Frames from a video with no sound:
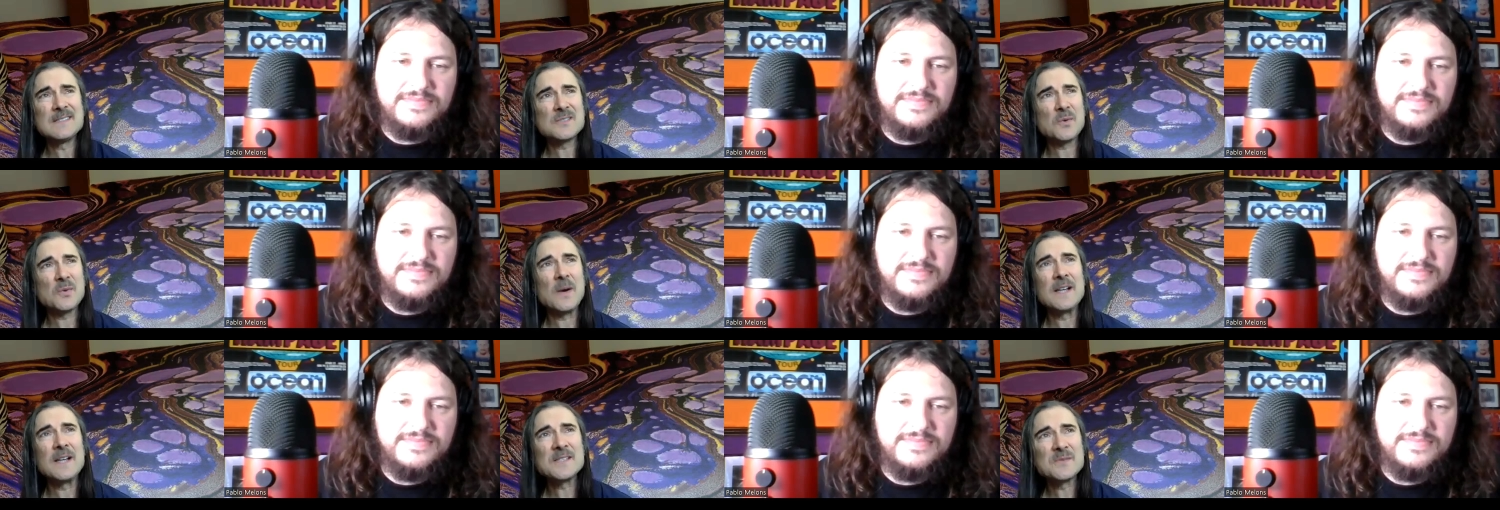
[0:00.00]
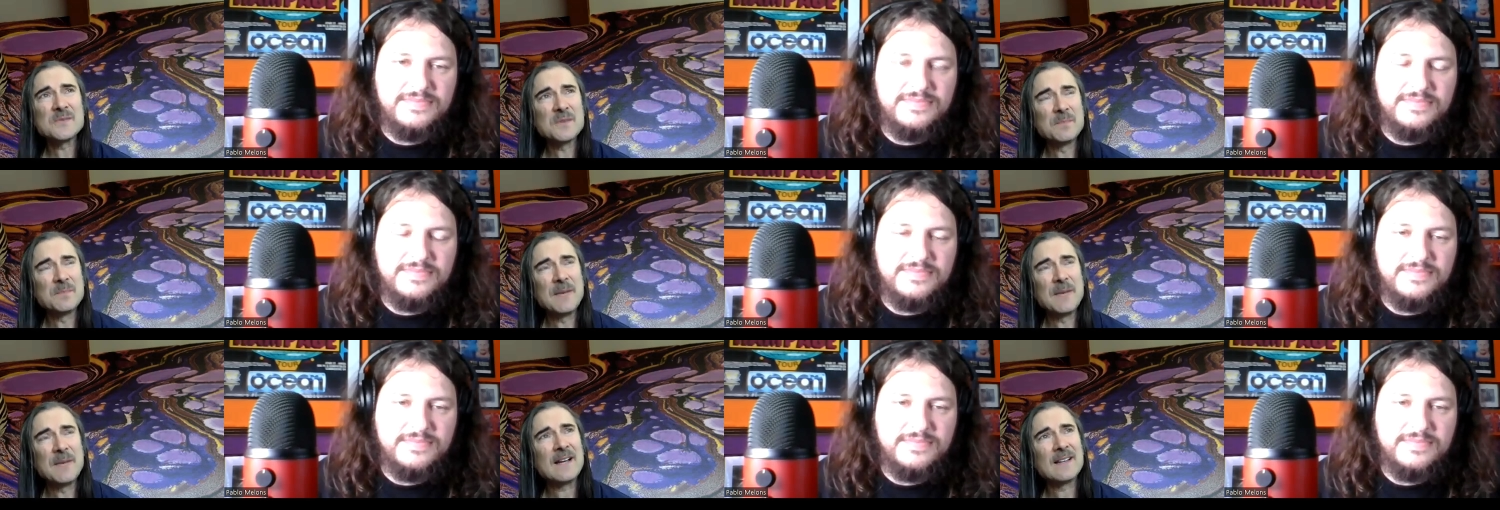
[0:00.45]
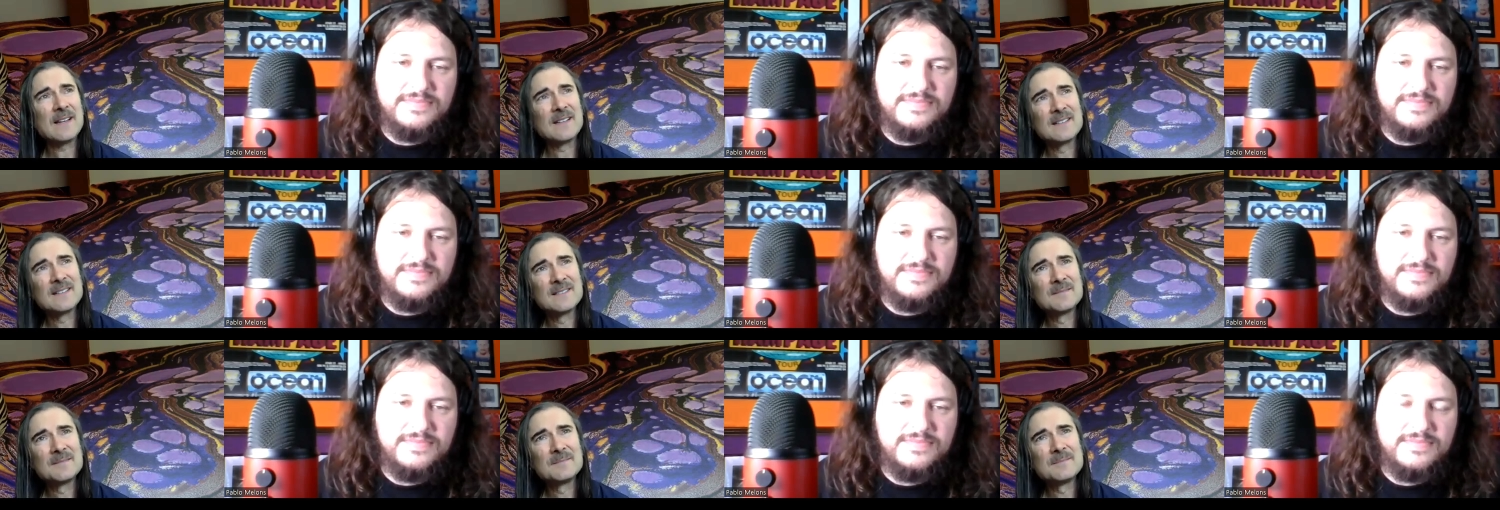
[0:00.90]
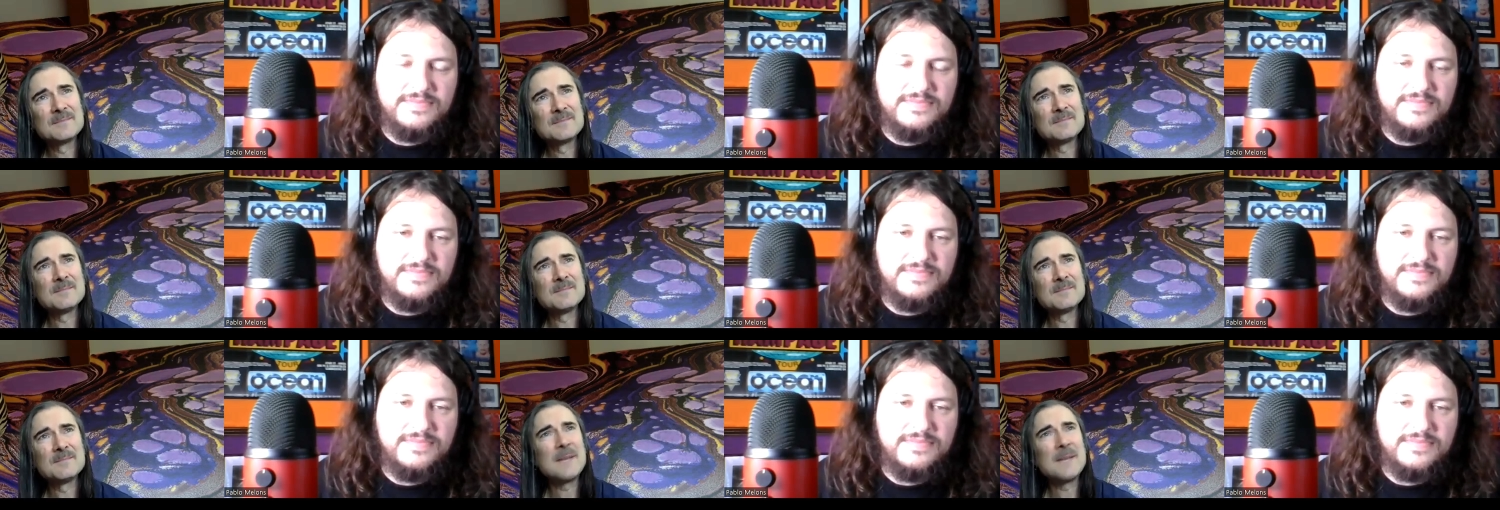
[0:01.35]
Speaker 1: twice with Beck,
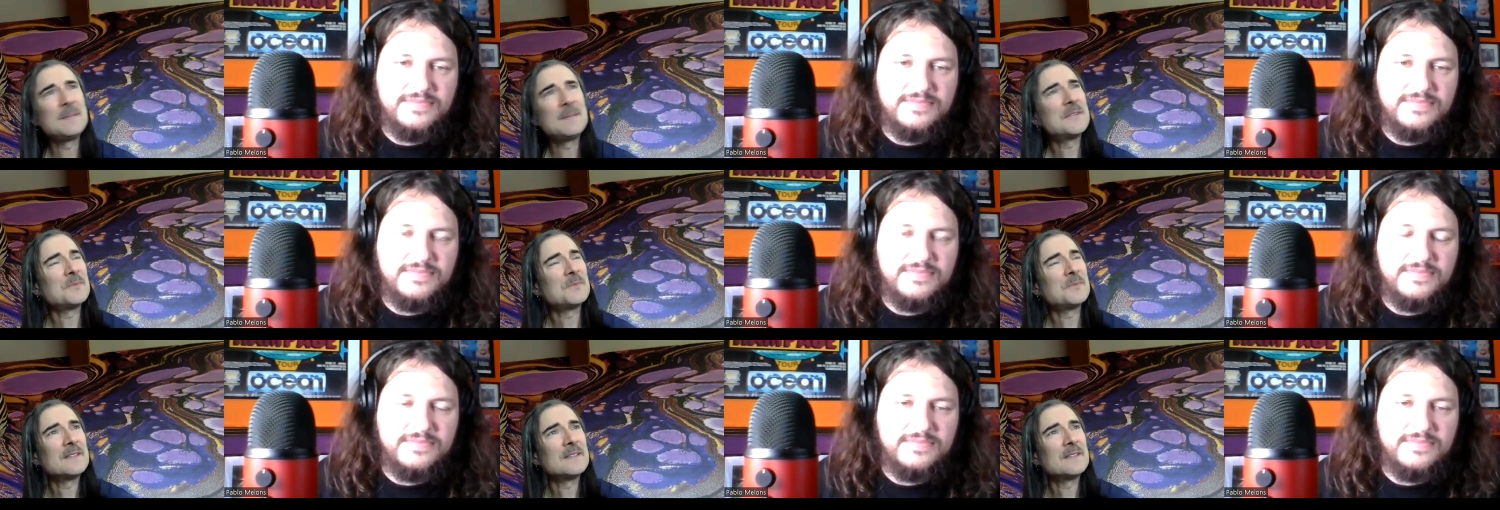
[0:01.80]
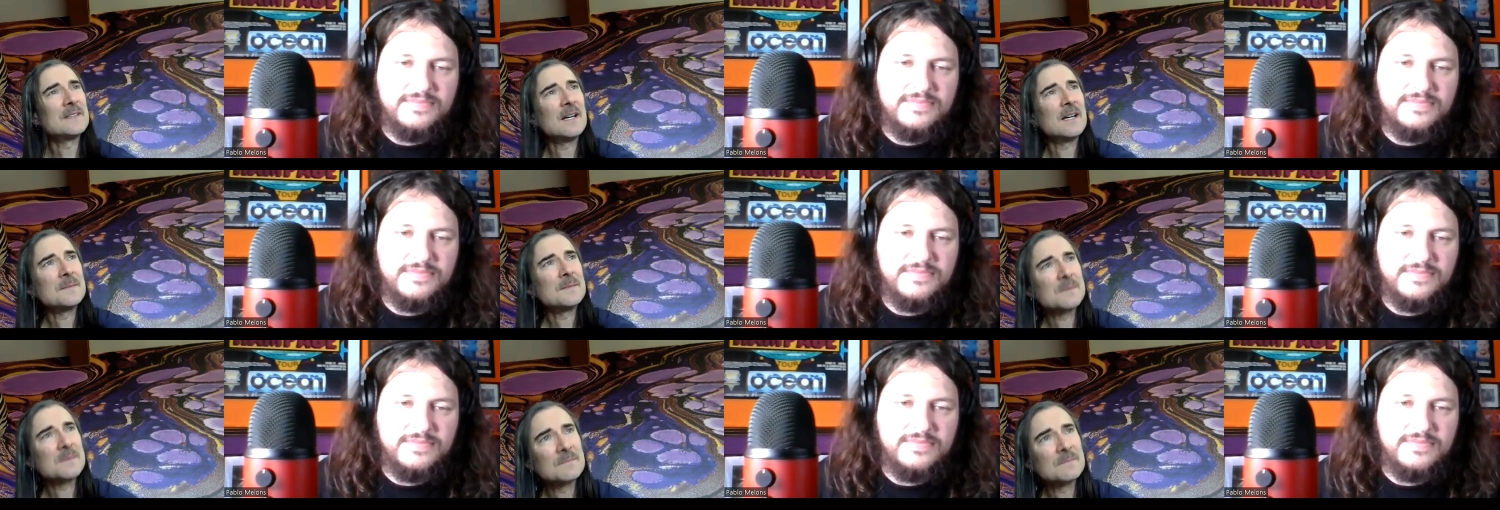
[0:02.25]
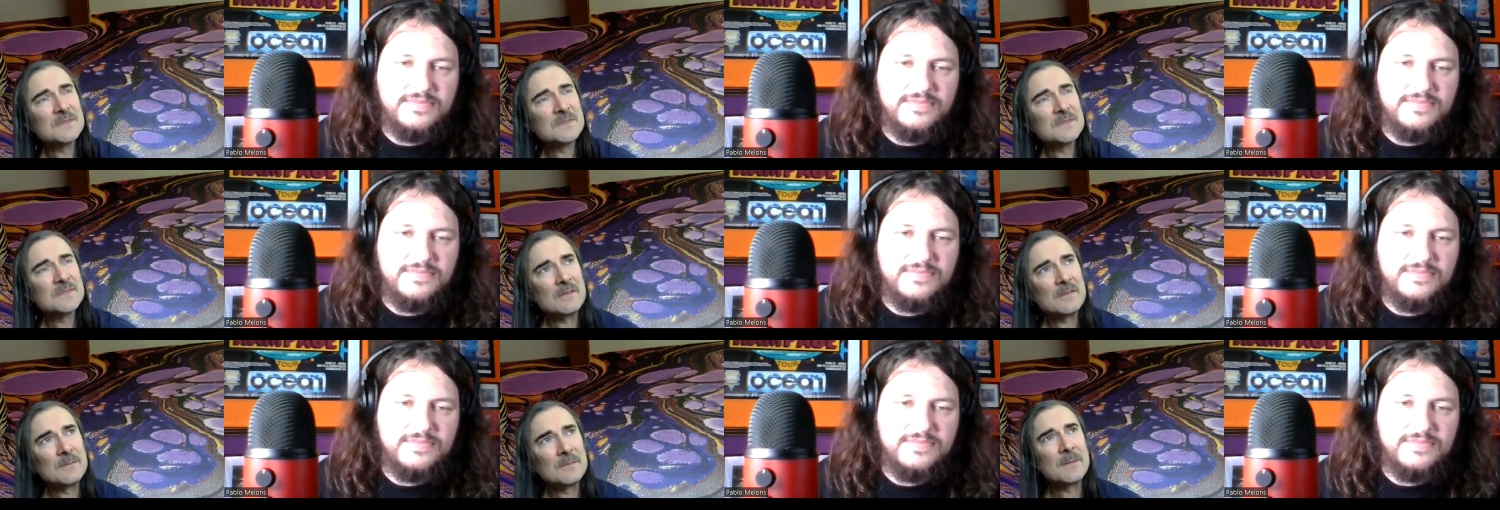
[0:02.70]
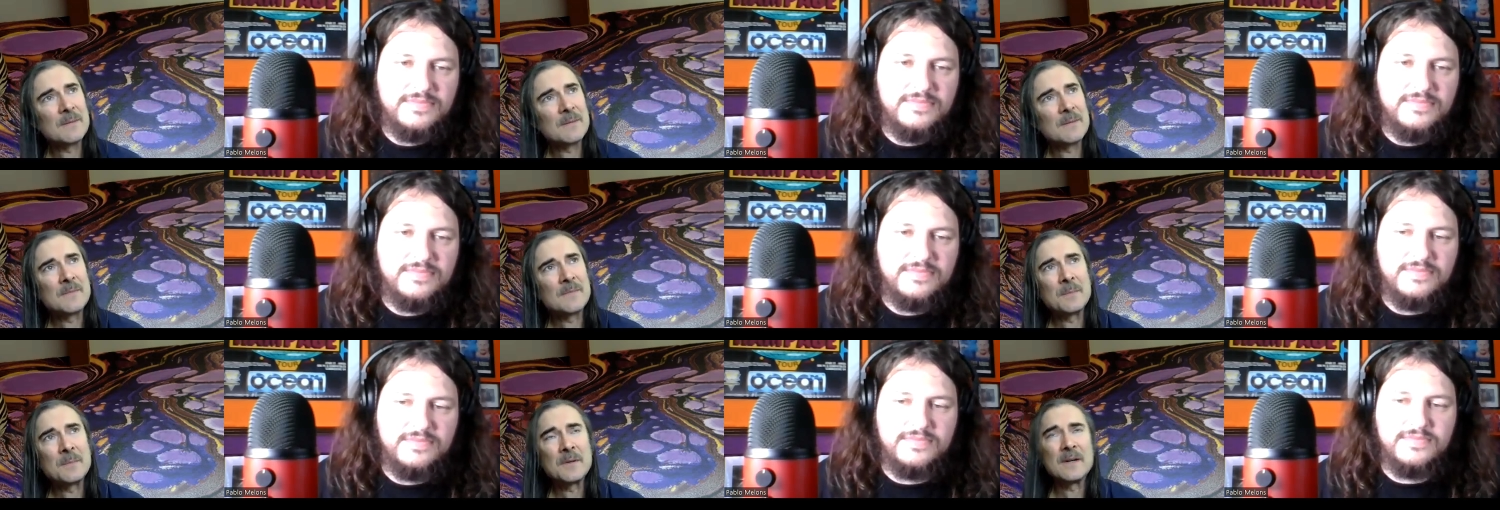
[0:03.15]
maybe 3 times. I'm trying to
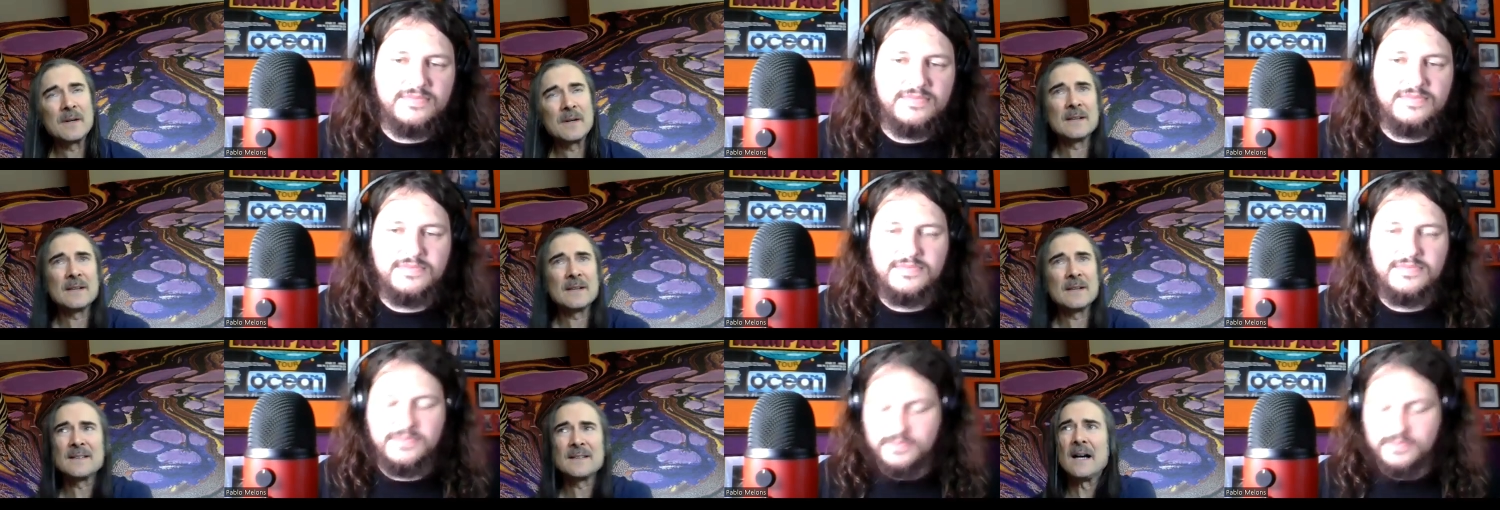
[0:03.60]
remember. And